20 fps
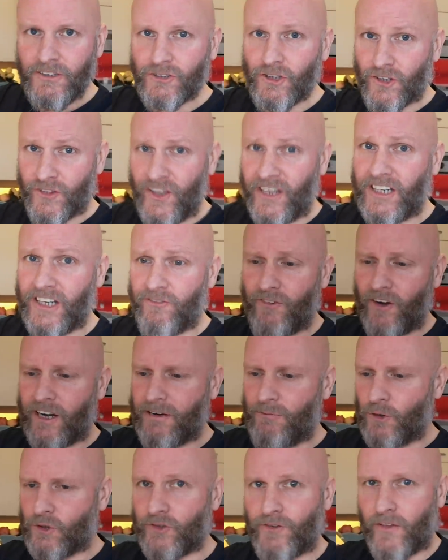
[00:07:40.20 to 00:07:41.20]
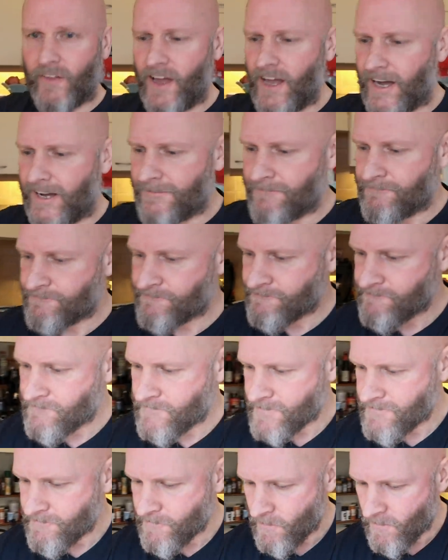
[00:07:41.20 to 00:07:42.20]
So thank you very much for that.
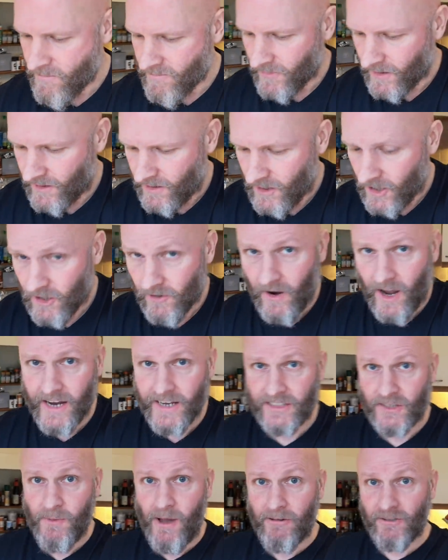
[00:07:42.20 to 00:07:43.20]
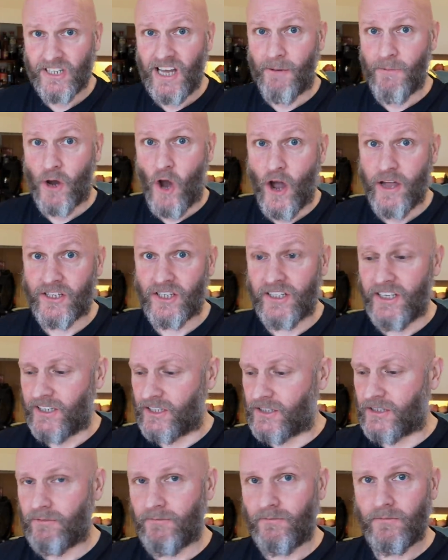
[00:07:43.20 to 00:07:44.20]
Right, it's about time we got into
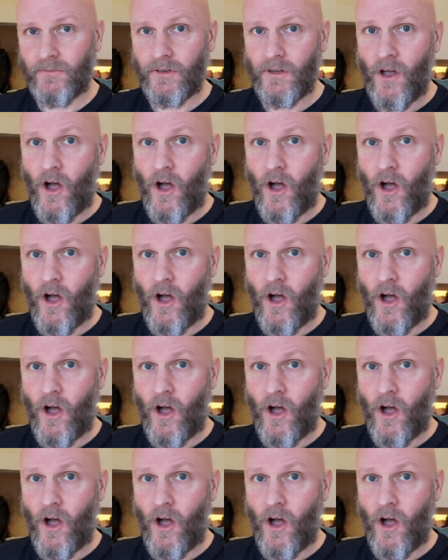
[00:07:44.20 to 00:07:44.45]
this.